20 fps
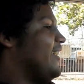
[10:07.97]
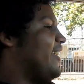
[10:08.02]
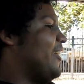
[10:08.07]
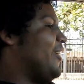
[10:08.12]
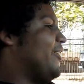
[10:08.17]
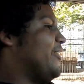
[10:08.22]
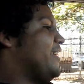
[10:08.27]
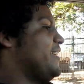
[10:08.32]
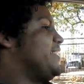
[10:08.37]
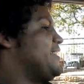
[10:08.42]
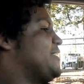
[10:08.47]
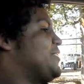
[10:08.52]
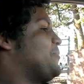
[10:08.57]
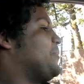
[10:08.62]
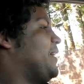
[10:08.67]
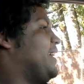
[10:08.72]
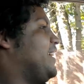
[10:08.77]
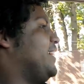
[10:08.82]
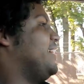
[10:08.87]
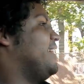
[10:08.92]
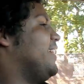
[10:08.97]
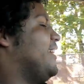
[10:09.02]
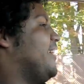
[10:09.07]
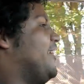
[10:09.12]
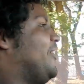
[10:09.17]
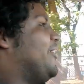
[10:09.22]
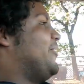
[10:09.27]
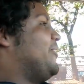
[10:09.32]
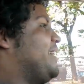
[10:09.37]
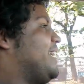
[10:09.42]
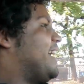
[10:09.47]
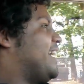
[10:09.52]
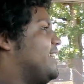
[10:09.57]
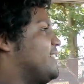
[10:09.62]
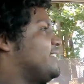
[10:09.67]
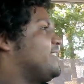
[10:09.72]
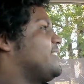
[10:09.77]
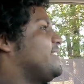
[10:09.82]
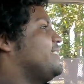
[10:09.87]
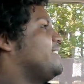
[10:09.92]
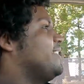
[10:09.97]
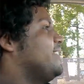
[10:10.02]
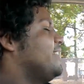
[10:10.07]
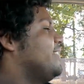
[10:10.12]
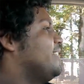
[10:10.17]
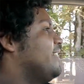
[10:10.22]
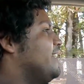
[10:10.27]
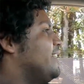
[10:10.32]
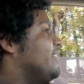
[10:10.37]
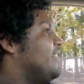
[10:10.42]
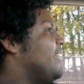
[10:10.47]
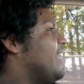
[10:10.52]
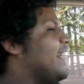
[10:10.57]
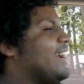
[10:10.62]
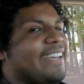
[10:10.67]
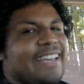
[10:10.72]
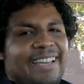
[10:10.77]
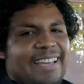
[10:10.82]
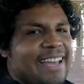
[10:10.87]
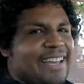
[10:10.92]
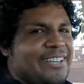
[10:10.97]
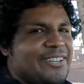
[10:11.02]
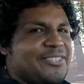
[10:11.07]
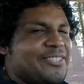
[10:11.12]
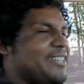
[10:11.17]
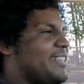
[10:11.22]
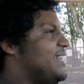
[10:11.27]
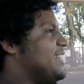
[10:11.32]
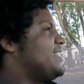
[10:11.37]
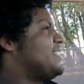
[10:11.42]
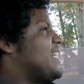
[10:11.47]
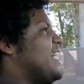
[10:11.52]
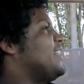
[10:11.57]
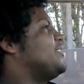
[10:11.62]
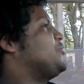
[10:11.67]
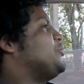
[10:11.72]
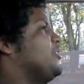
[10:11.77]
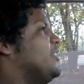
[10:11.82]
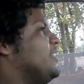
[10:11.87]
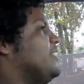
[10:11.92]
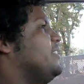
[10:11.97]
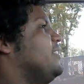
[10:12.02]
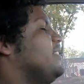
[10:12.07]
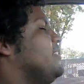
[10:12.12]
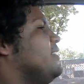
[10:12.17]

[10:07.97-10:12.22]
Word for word: Oh, this is sweet. Oh, yes. I can get used to this actually.